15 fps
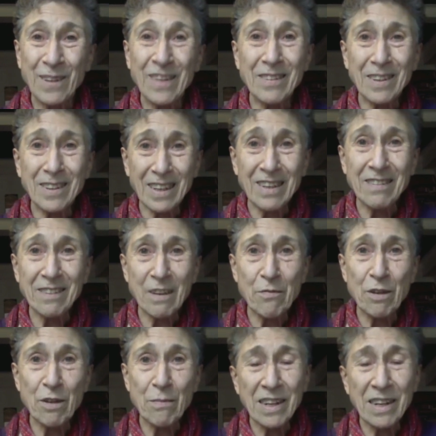It's a great
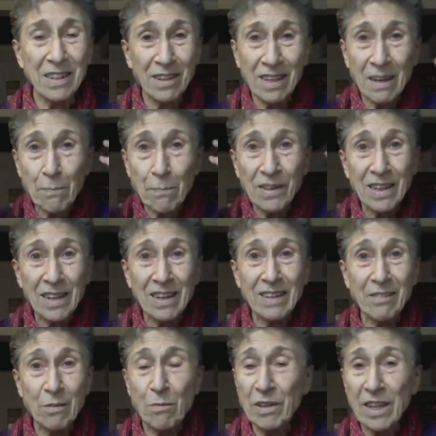saving of money.
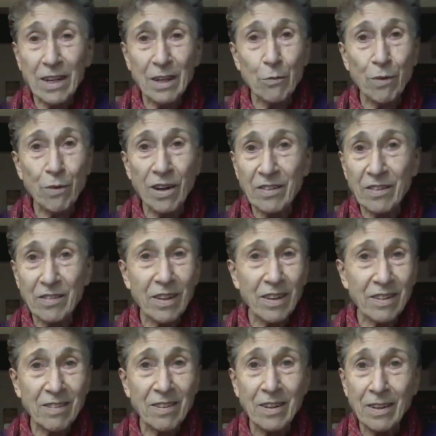Capitalism really wants
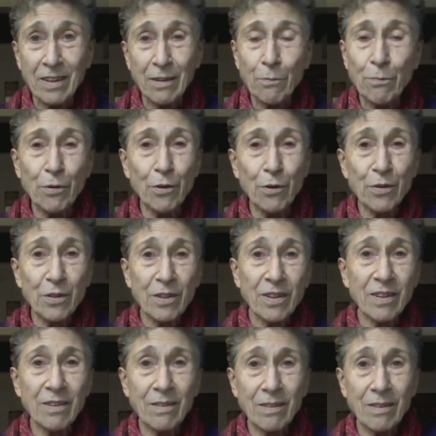us both
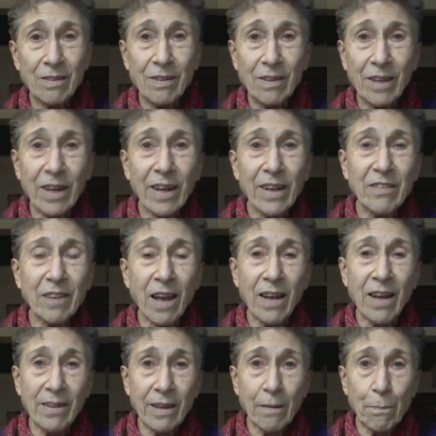as
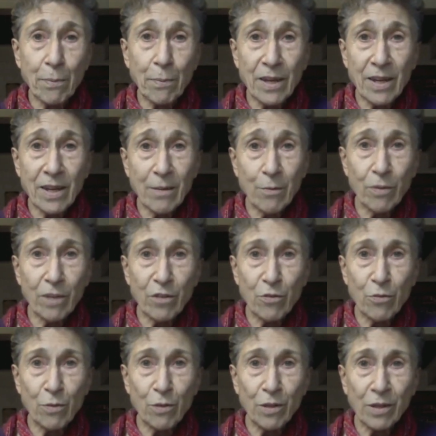underpaid
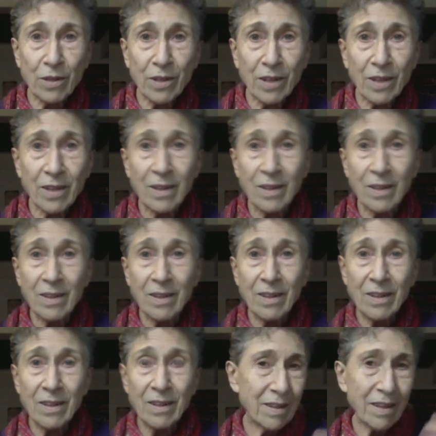wage worker
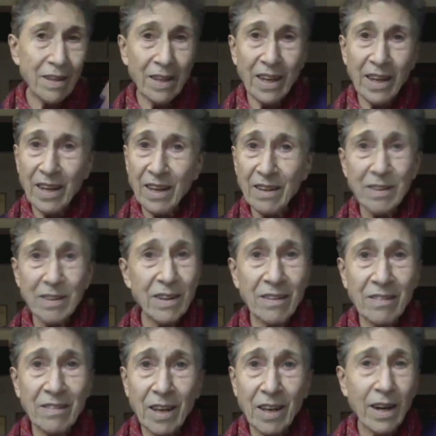and
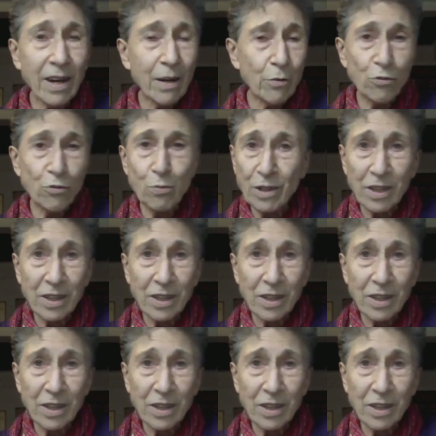as house